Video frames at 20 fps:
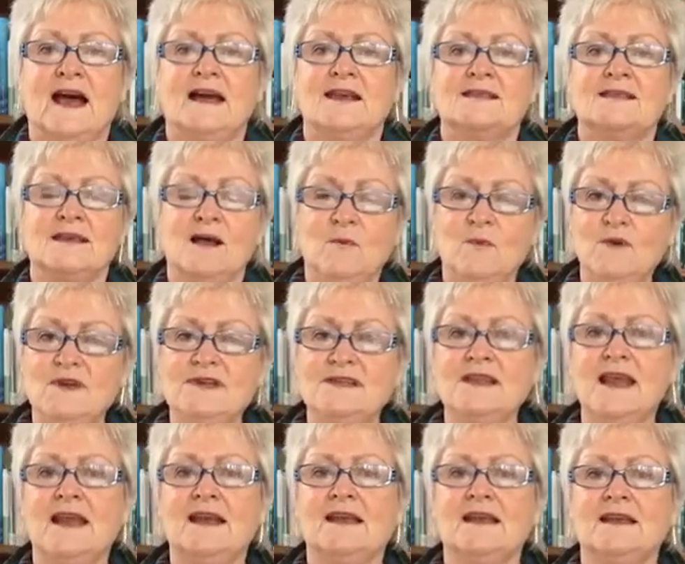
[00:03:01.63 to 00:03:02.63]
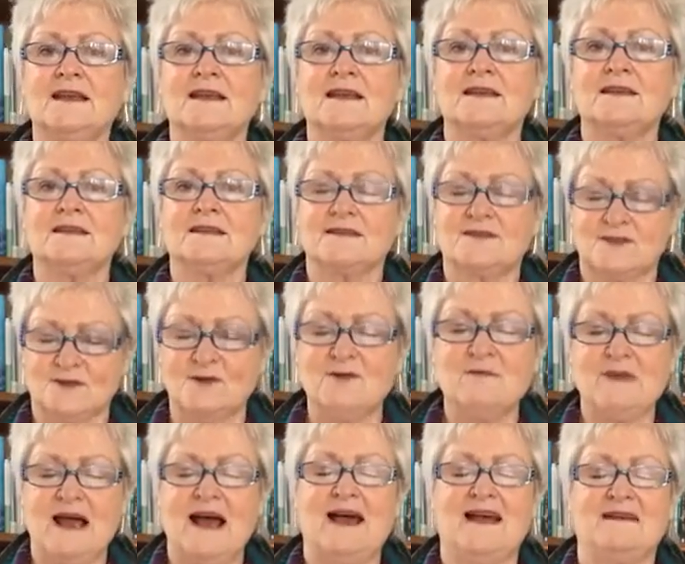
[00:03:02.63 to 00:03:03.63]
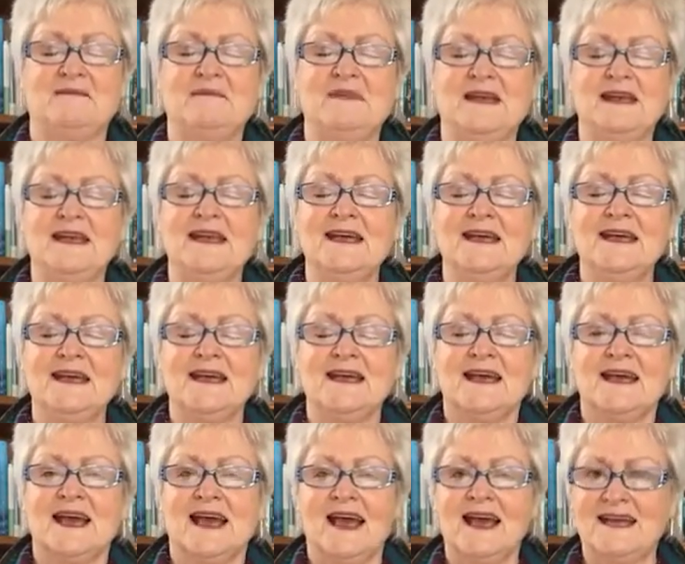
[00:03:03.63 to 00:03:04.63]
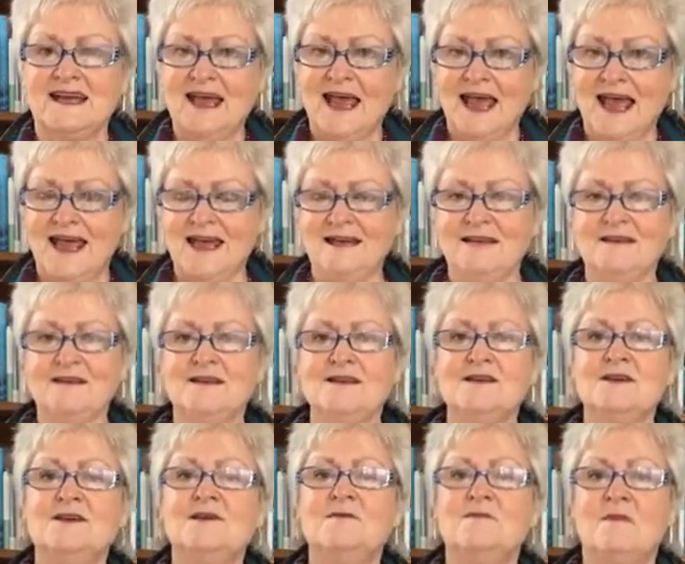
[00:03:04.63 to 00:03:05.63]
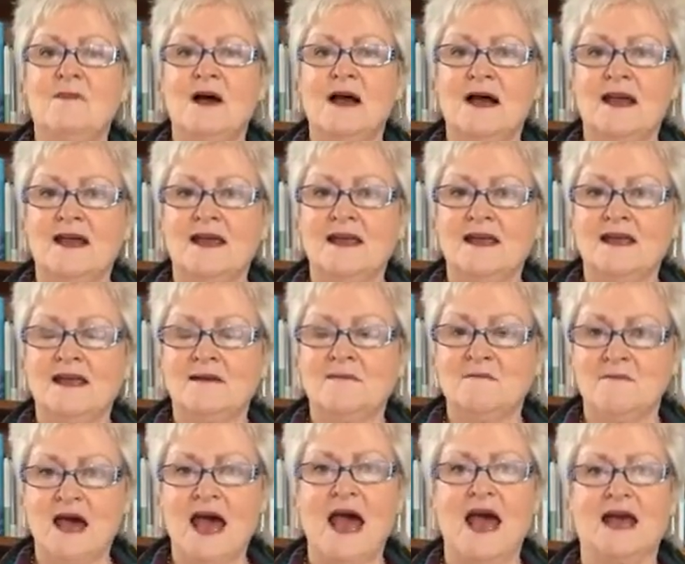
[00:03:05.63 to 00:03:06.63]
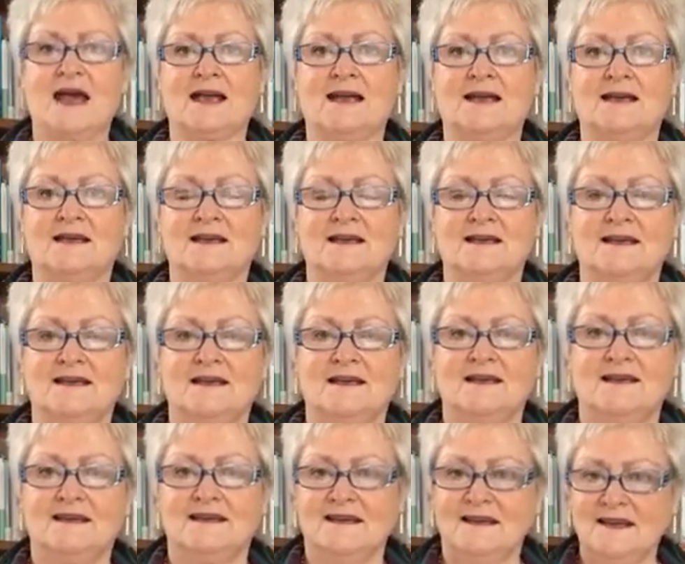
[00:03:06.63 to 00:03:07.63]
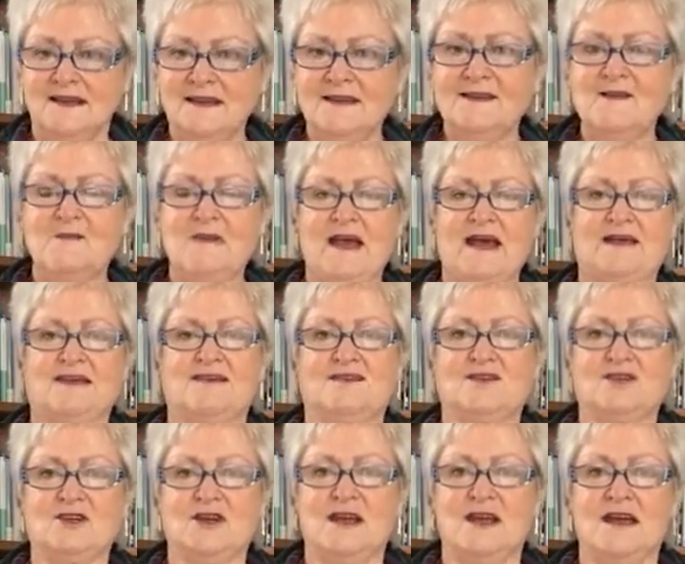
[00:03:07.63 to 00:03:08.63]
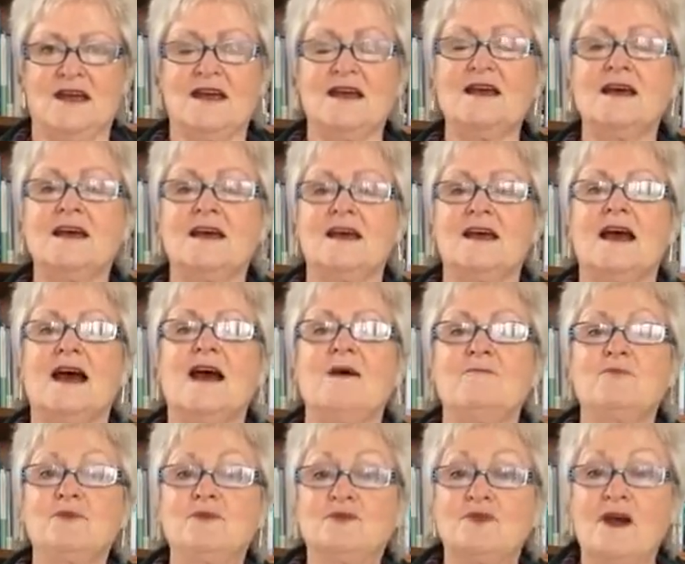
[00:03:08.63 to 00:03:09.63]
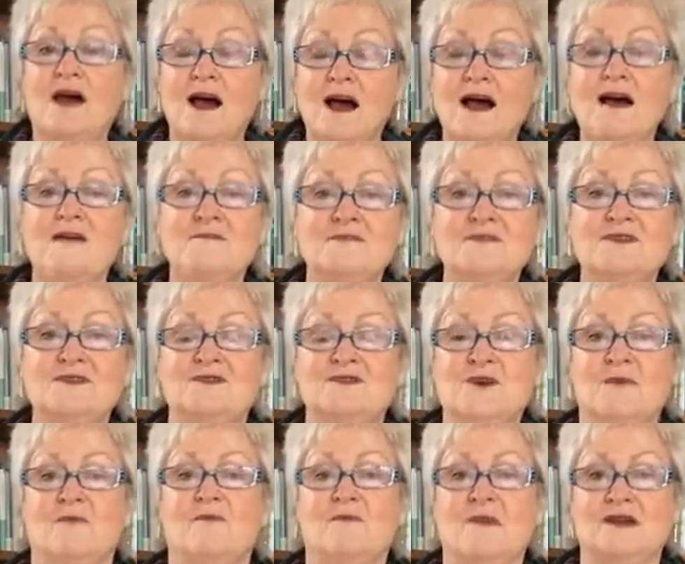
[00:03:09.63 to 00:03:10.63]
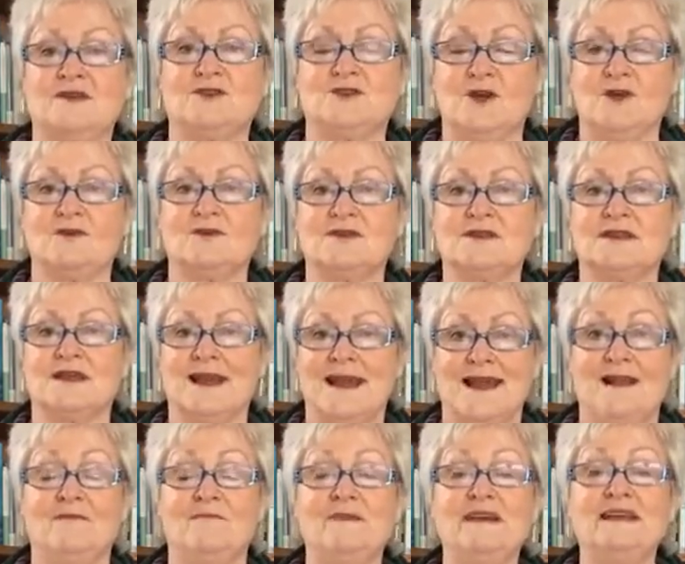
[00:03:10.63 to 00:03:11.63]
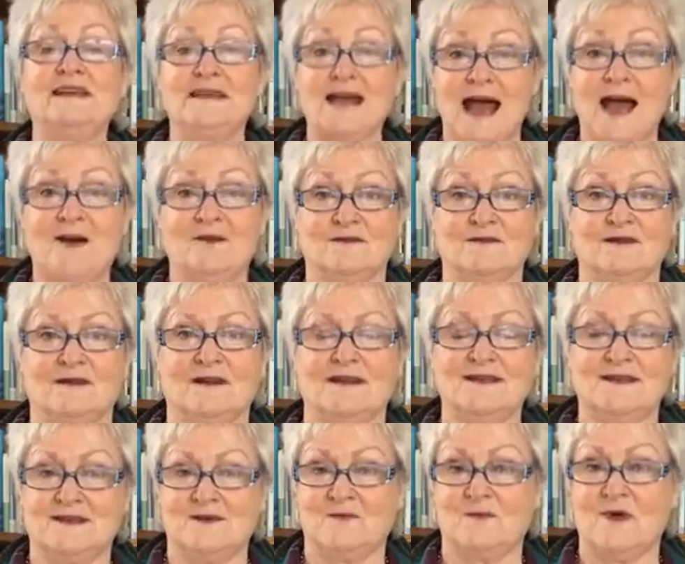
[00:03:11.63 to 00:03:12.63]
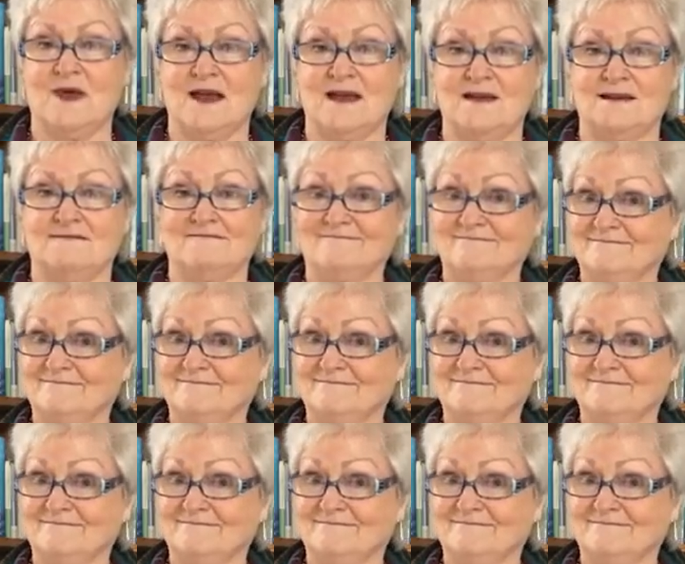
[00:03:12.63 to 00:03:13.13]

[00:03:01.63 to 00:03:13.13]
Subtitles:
someone stood behind me and held my back in the back of the chair and put their arms on top of my shoulders and held me down, as it were.